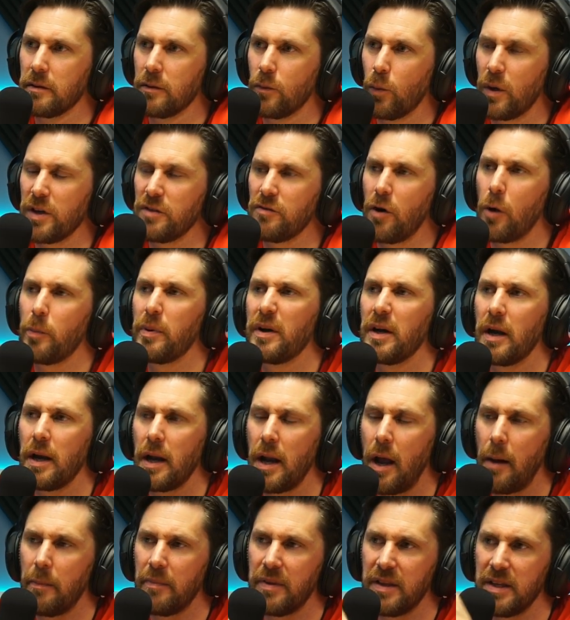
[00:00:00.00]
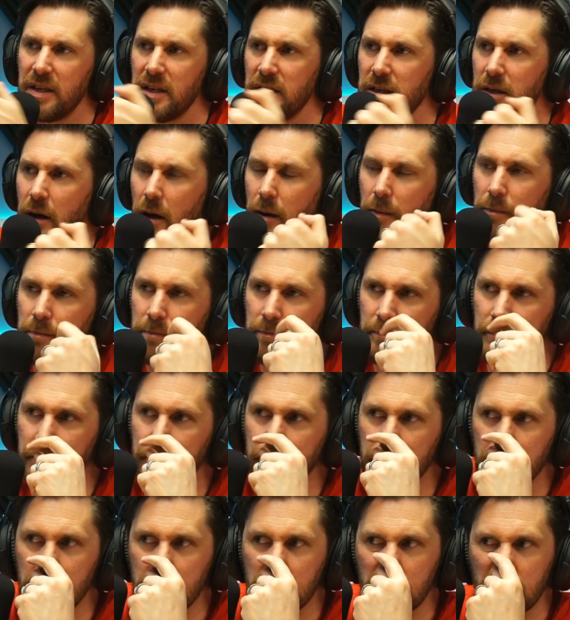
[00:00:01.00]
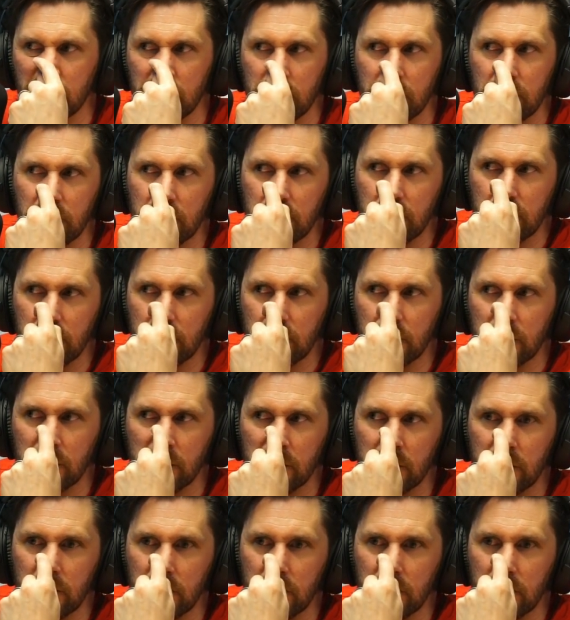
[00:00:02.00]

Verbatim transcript: When you're opening up the. Um... So you're in like a closet.